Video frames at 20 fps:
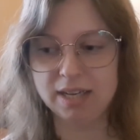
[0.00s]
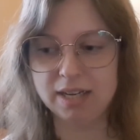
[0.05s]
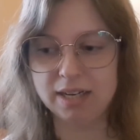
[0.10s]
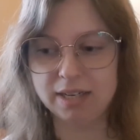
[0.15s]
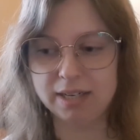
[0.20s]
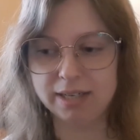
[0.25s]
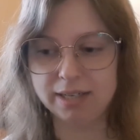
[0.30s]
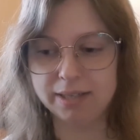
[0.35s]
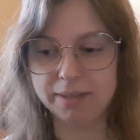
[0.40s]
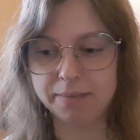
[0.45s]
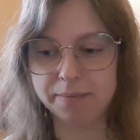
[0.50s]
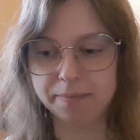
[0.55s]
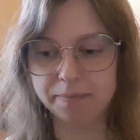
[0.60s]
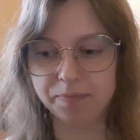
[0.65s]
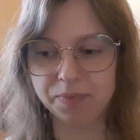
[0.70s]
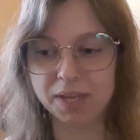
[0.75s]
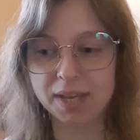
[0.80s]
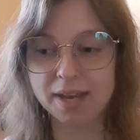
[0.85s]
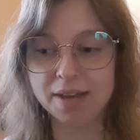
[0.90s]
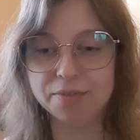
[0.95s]

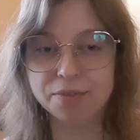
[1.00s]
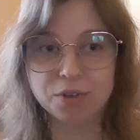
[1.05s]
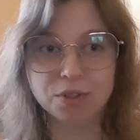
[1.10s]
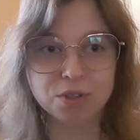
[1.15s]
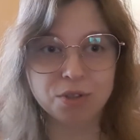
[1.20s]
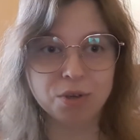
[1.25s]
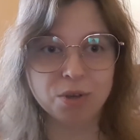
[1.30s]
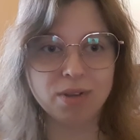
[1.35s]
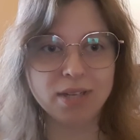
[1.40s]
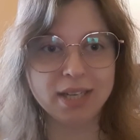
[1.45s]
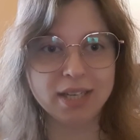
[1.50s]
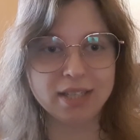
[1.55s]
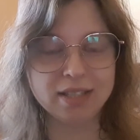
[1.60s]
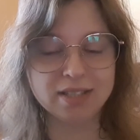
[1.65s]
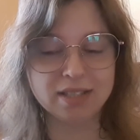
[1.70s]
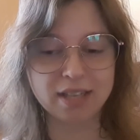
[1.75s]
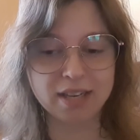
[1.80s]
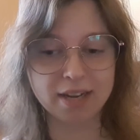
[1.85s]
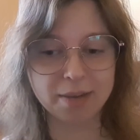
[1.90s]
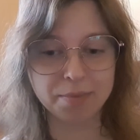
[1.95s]
I have good
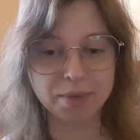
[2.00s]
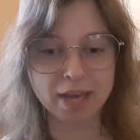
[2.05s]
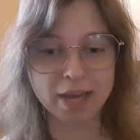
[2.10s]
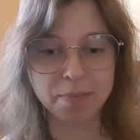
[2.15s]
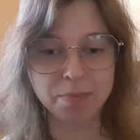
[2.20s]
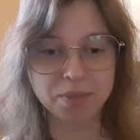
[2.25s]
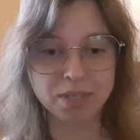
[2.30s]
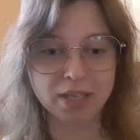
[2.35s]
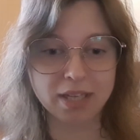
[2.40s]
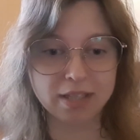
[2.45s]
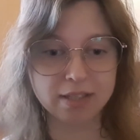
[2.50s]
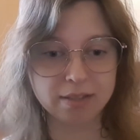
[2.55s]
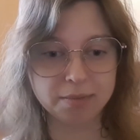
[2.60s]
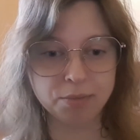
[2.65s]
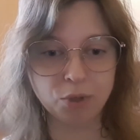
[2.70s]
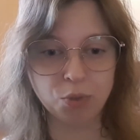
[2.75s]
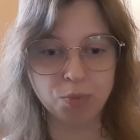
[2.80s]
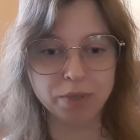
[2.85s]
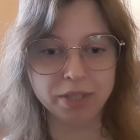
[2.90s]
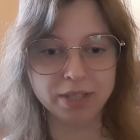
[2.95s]
colleagues and I'm happy at the
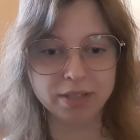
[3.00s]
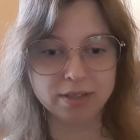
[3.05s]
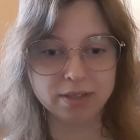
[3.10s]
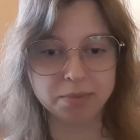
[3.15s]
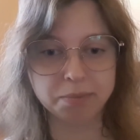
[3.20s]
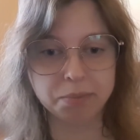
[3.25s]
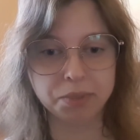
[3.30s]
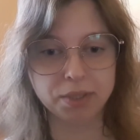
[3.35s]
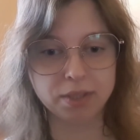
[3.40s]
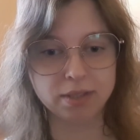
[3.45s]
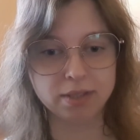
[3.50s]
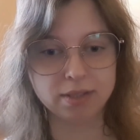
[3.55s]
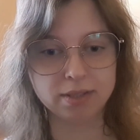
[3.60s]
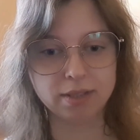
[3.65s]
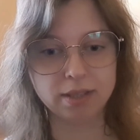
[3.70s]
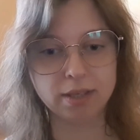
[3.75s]
moment, but